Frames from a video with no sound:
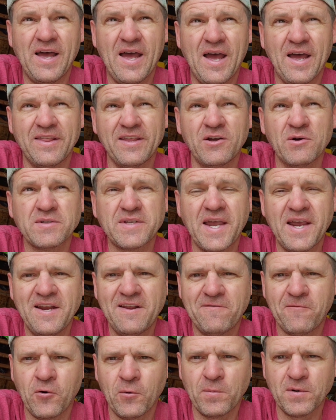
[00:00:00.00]
I think it was
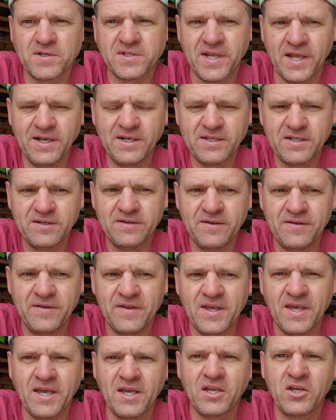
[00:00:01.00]
84%,
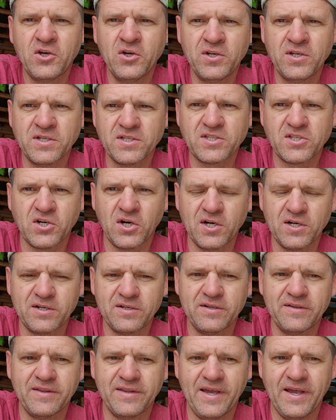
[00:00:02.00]
it couldn't start
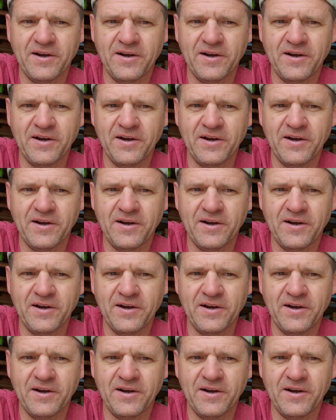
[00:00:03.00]
the air